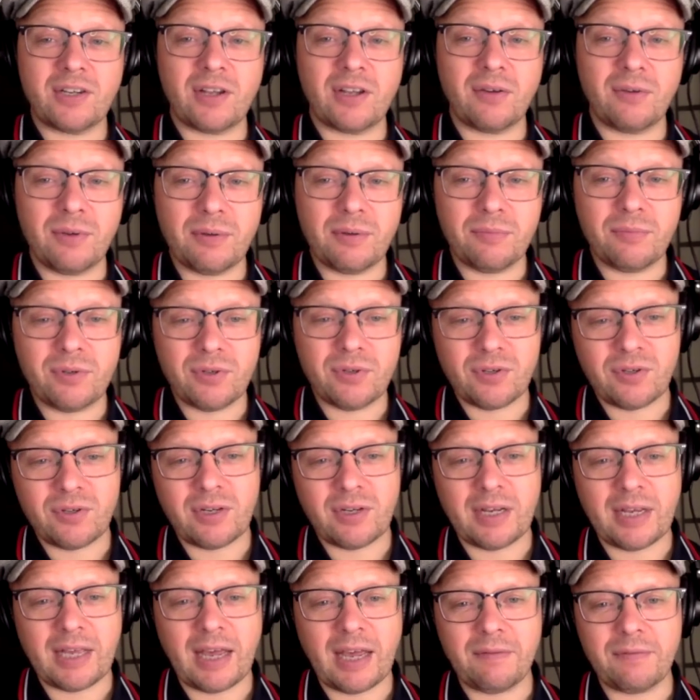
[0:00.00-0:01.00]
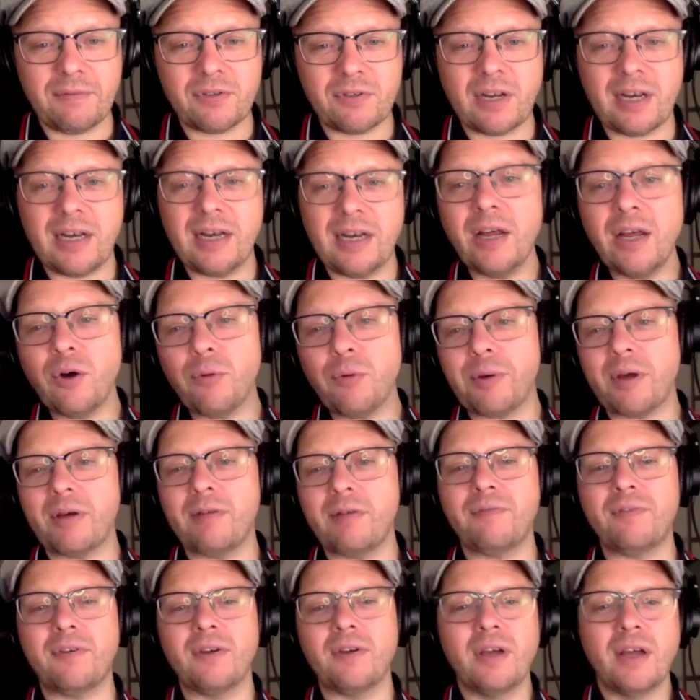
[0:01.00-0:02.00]
so it gave us a little bit
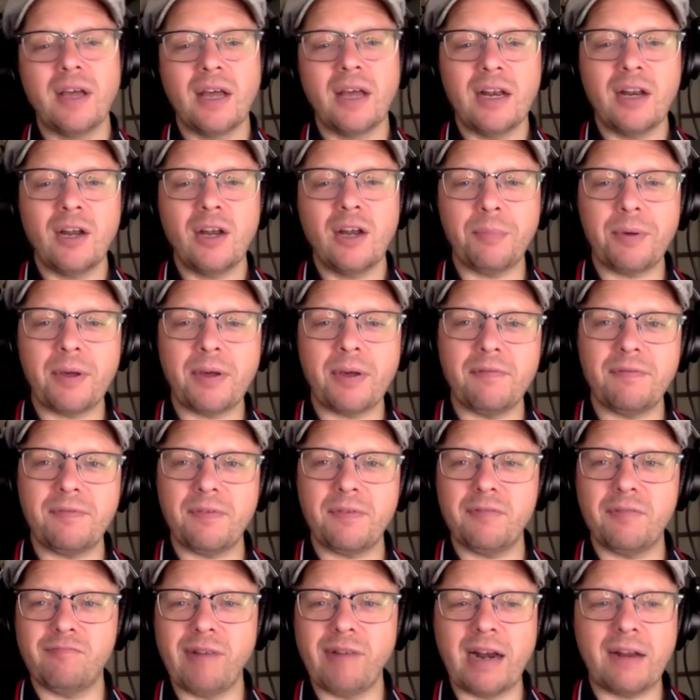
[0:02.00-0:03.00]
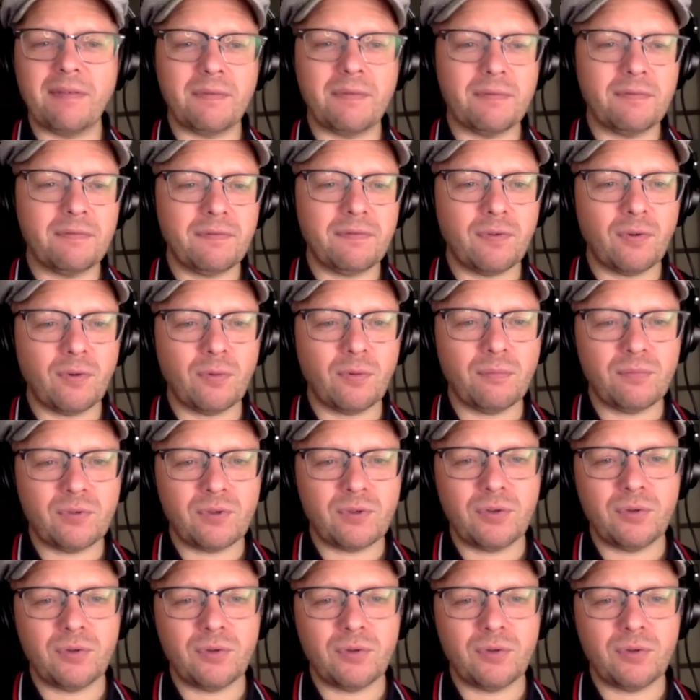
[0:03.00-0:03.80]
of relevant form